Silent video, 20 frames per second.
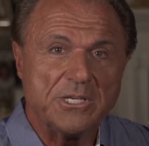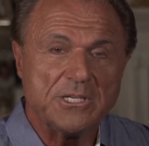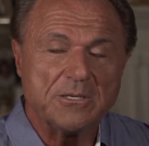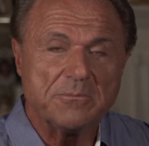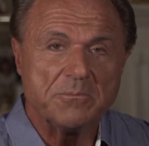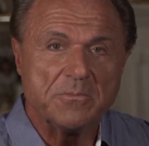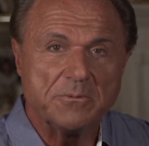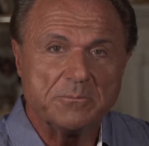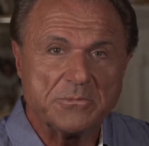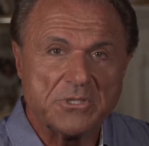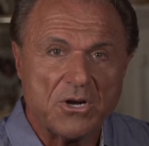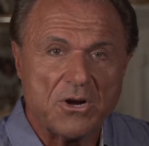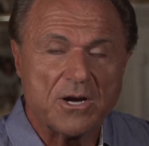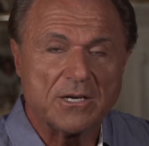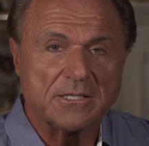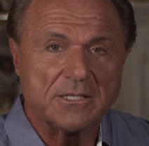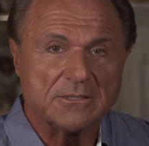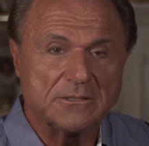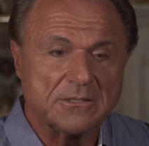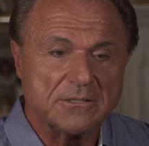we can
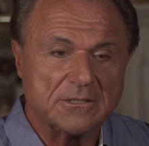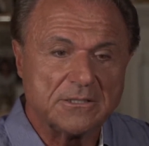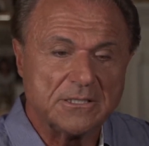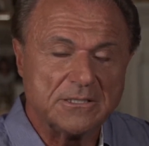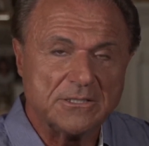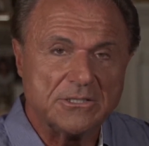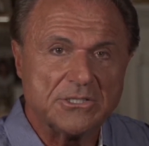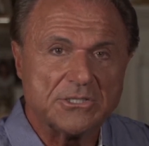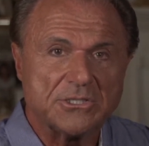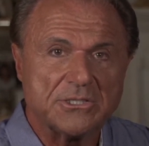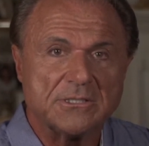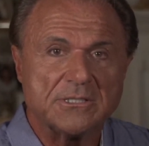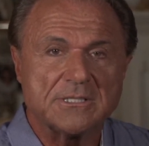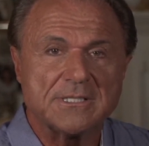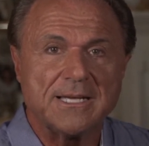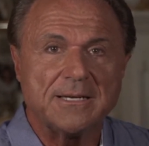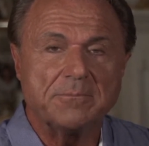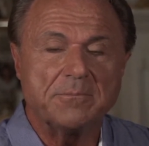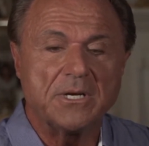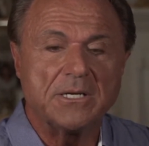target
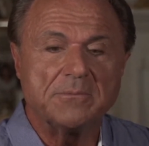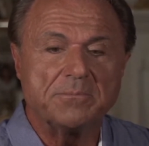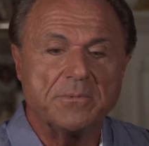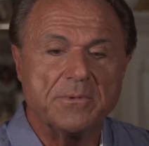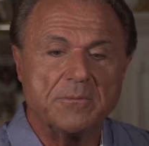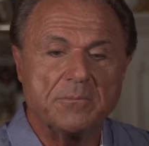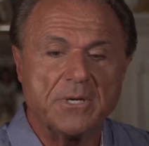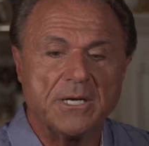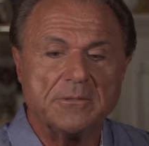conditions that might,